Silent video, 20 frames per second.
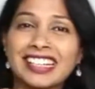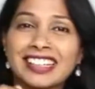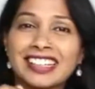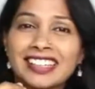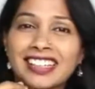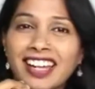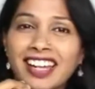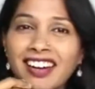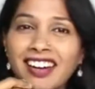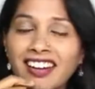
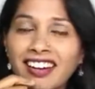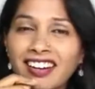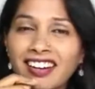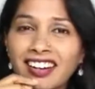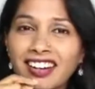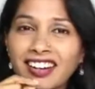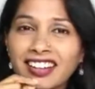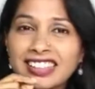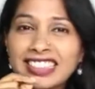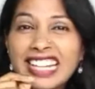their
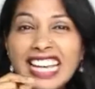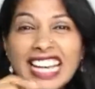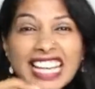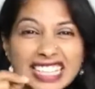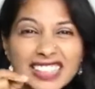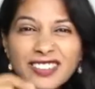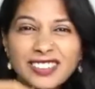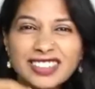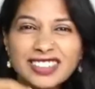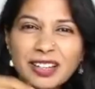
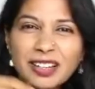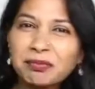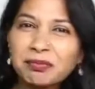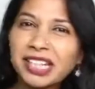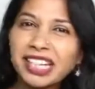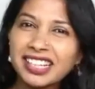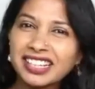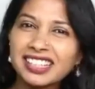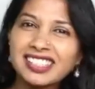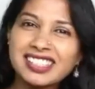teeth or
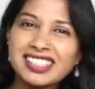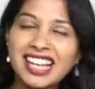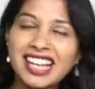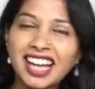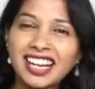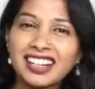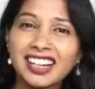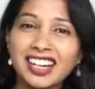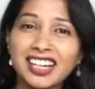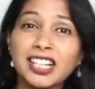something
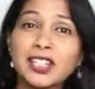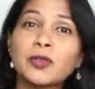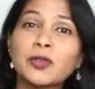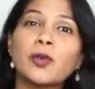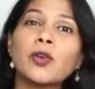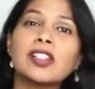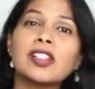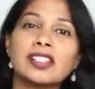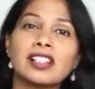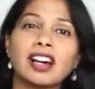inside, and it
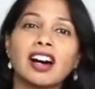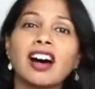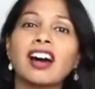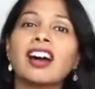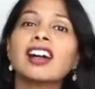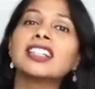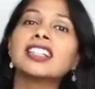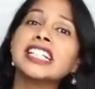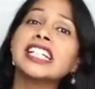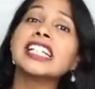was
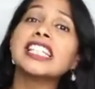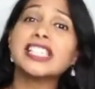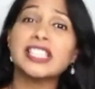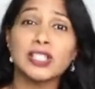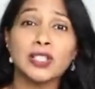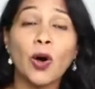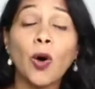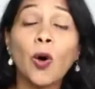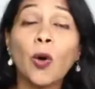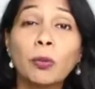hurting
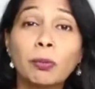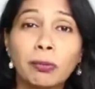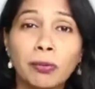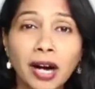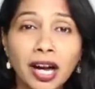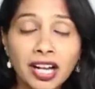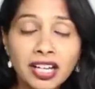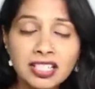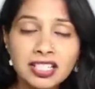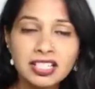so
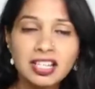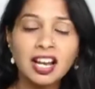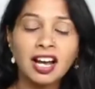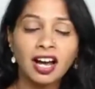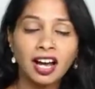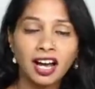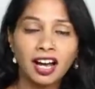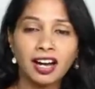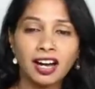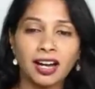much.
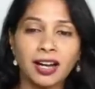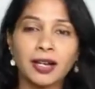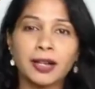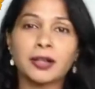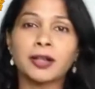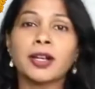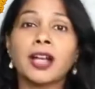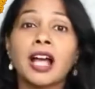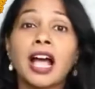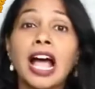
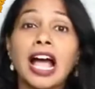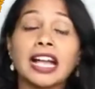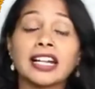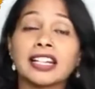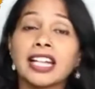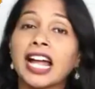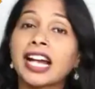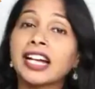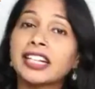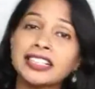At
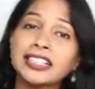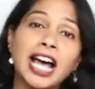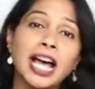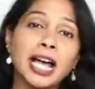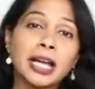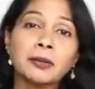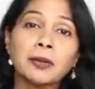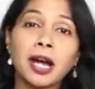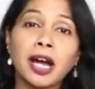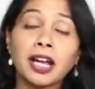that
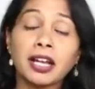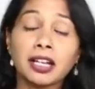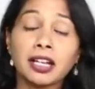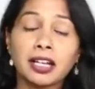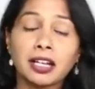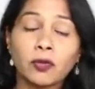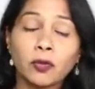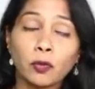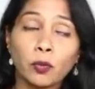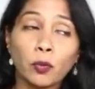time I
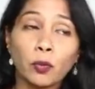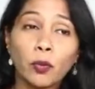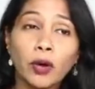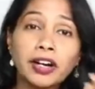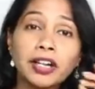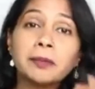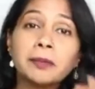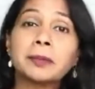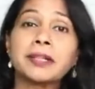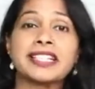
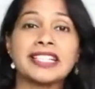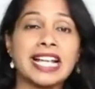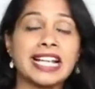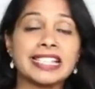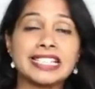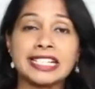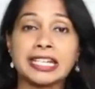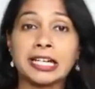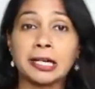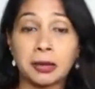very
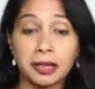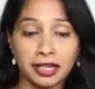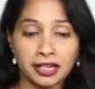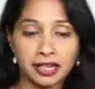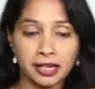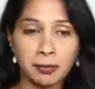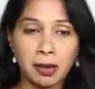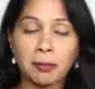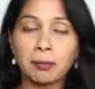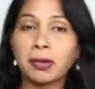precisely
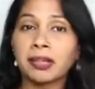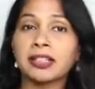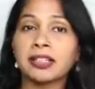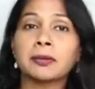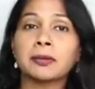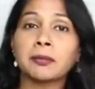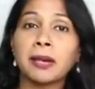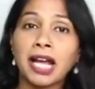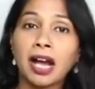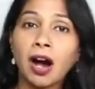remember that
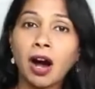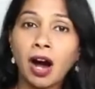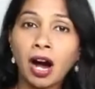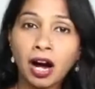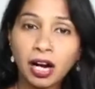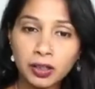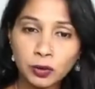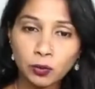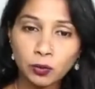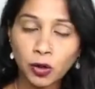my
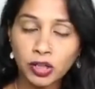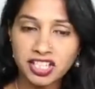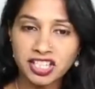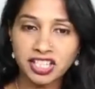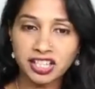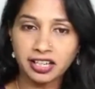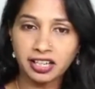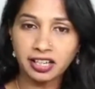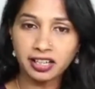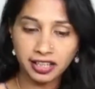aunt, what
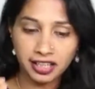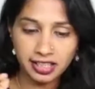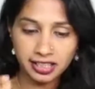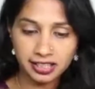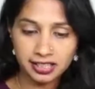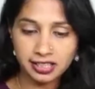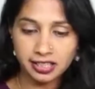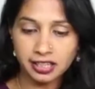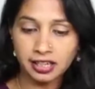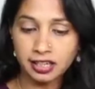she did
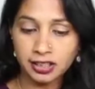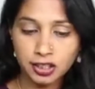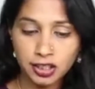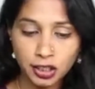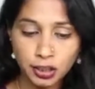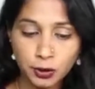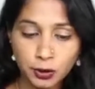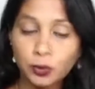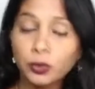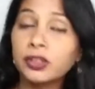is
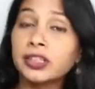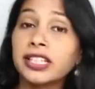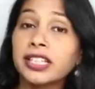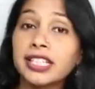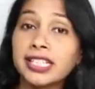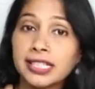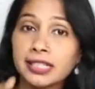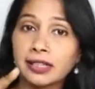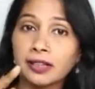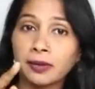she took
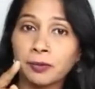this